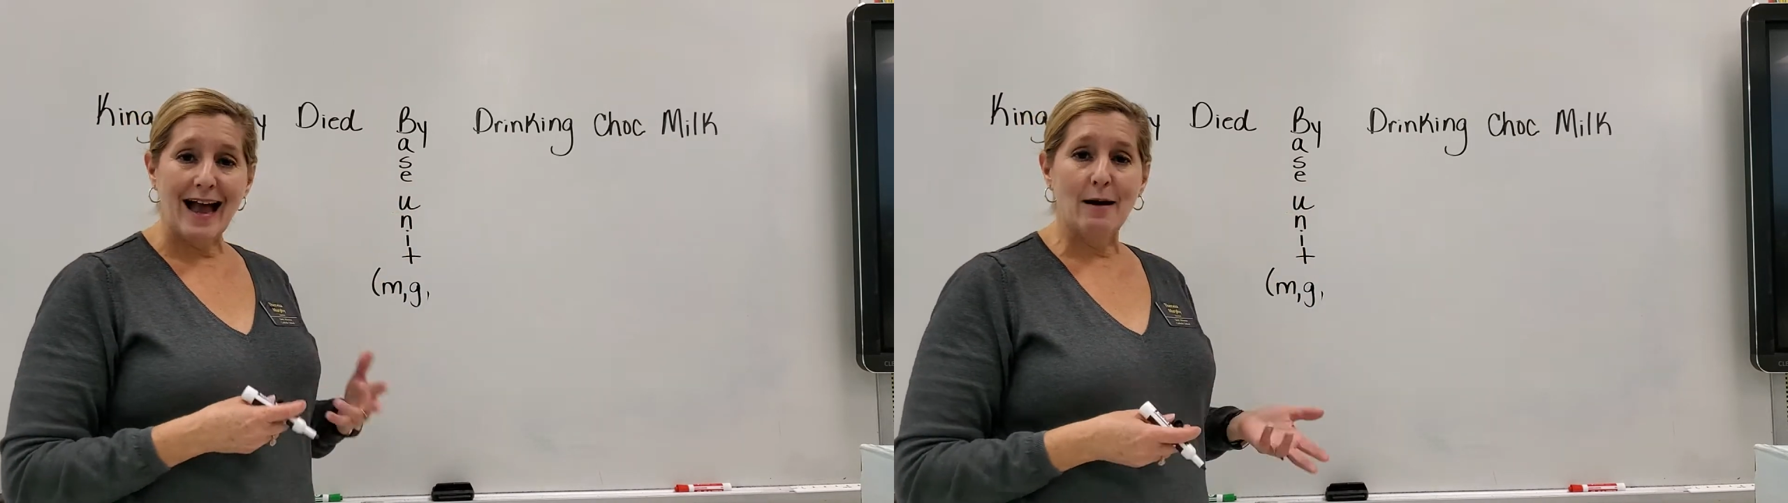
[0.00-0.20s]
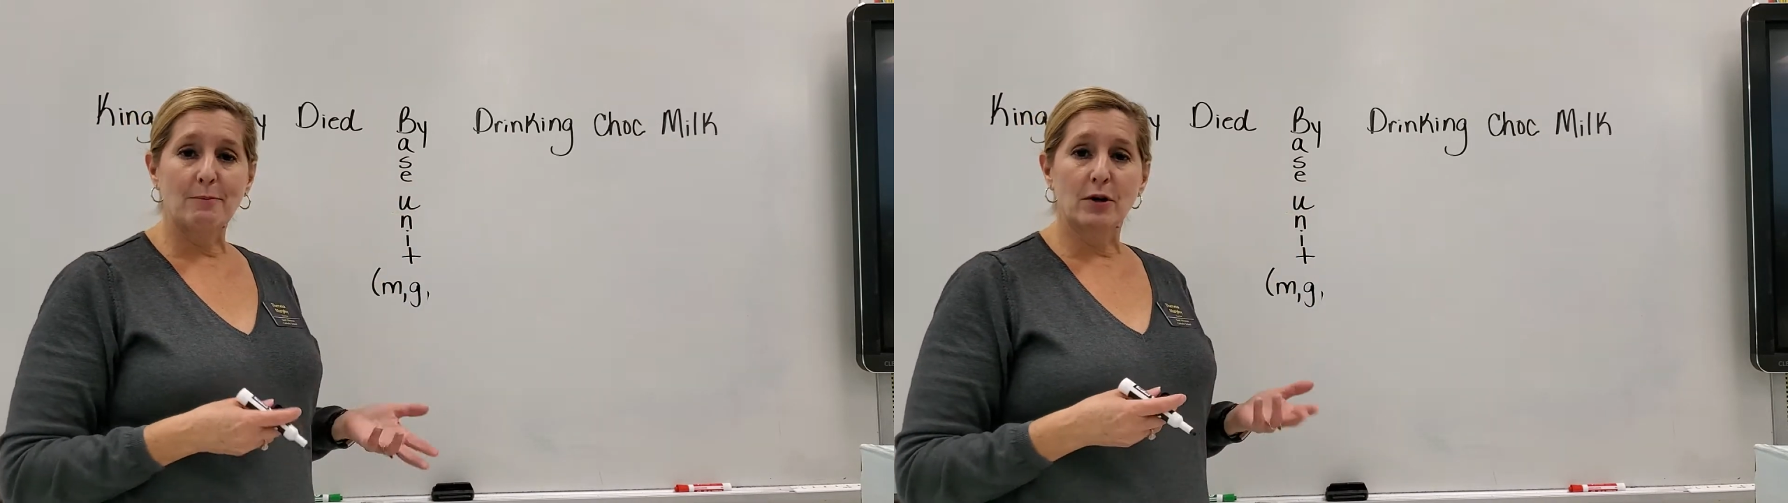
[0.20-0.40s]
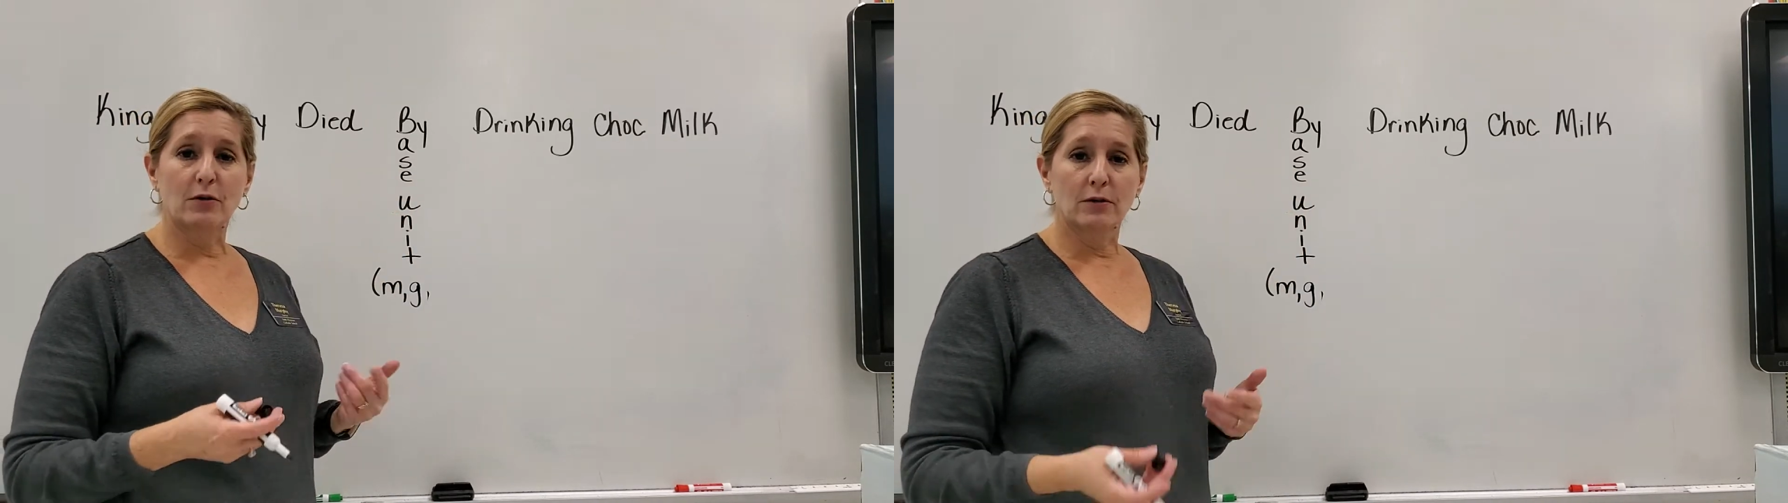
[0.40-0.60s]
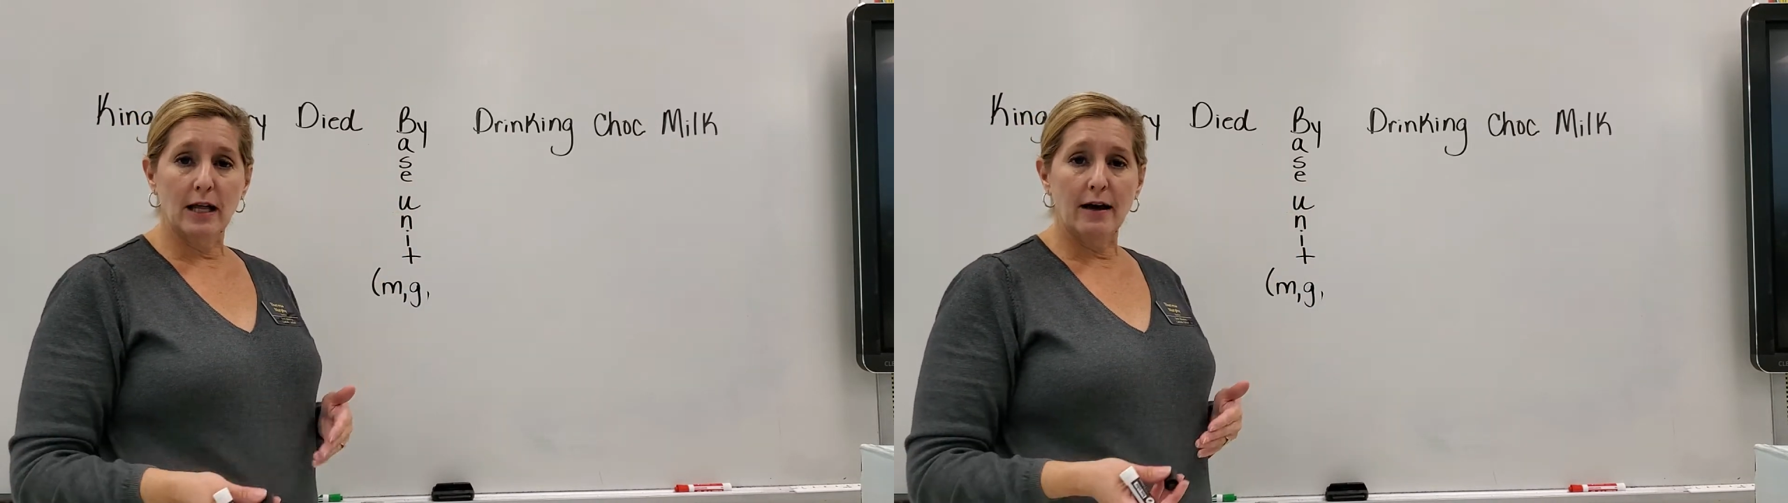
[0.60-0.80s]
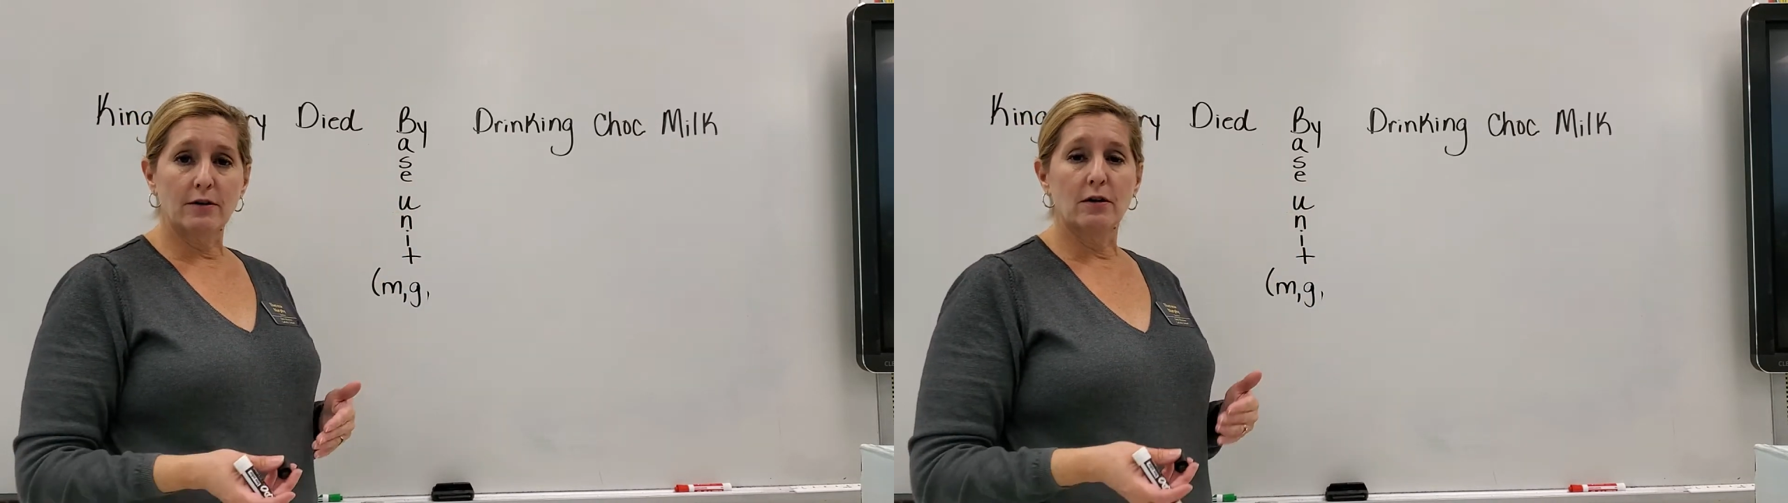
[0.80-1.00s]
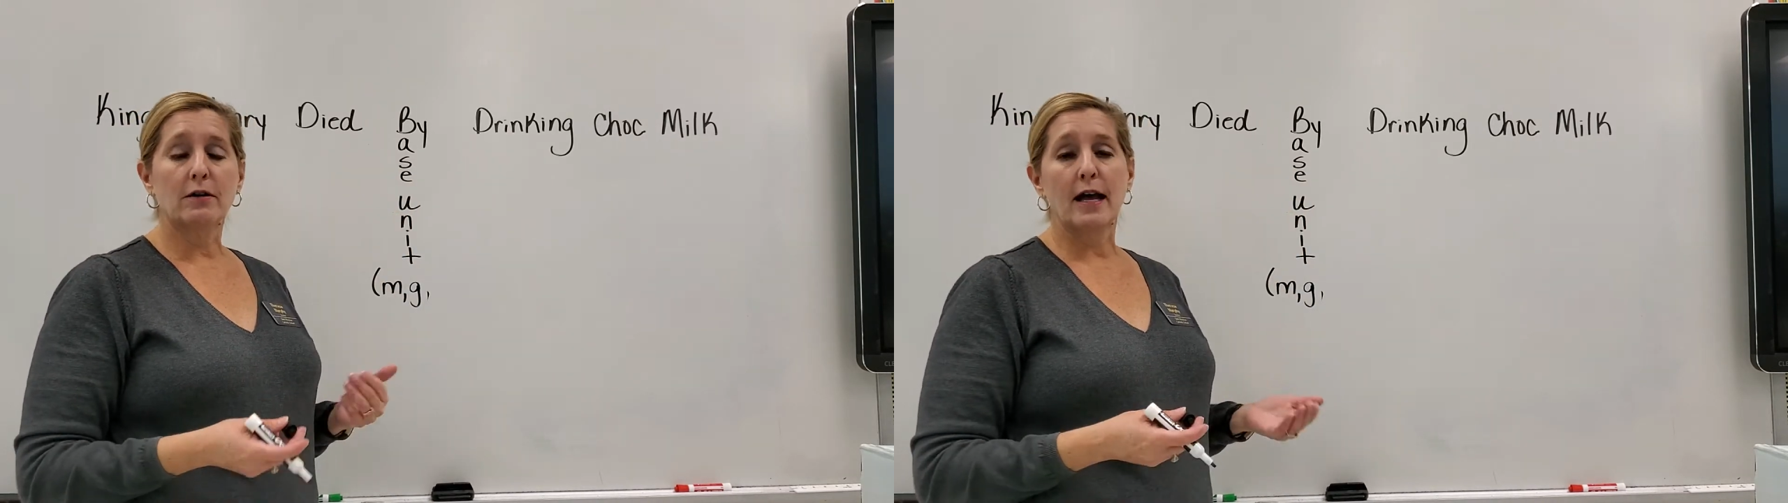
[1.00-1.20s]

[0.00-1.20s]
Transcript: capital letter,